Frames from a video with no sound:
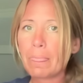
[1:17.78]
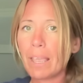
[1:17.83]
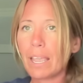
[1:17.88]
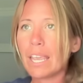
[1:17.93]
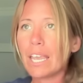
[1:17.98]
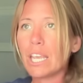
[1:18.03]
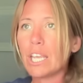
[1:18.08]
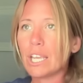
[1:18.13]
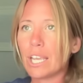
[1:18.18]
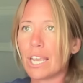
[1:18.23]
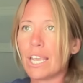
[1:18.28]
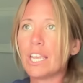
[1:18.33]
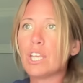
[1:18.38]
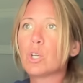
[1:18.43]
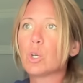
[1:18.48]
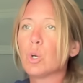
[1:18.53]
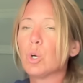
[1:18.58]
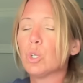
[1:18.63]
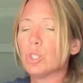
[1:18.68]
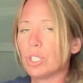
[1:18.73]

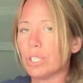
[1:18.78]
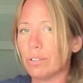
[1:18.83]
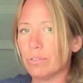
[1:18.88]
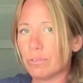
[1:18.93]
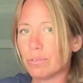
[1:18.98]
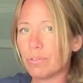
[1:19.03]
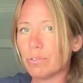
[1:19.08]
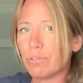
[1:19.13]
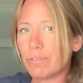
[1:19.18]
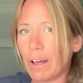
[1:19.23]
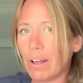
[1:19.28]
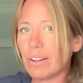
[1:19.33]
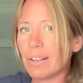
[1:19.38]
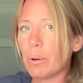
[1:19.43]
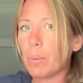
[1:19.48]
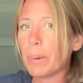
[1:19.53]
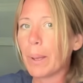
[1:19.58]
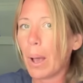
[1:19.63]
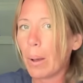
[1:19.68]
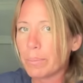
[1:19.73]
he could have felt a
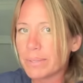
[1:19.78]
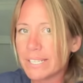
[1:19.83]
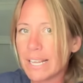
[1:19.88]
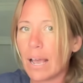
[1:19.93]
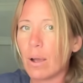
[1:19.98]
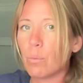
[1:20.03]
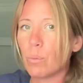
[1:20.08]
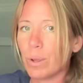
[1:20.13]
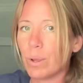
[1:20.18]
little bit upset